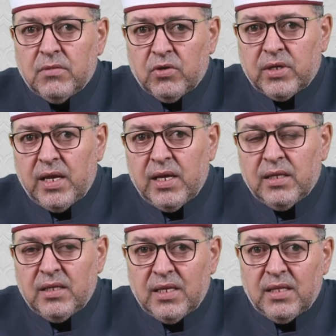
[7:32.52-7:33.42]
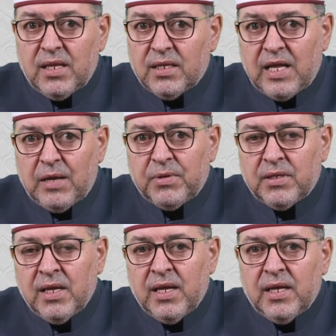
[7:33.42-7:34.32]
Okay, did not
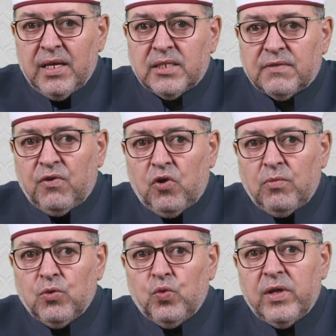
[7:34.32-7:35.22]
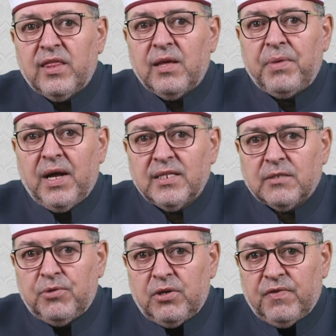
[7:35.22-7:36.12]
happen. It's formed with the
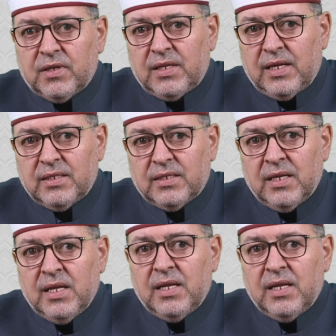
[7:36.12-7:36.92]
past perfect tense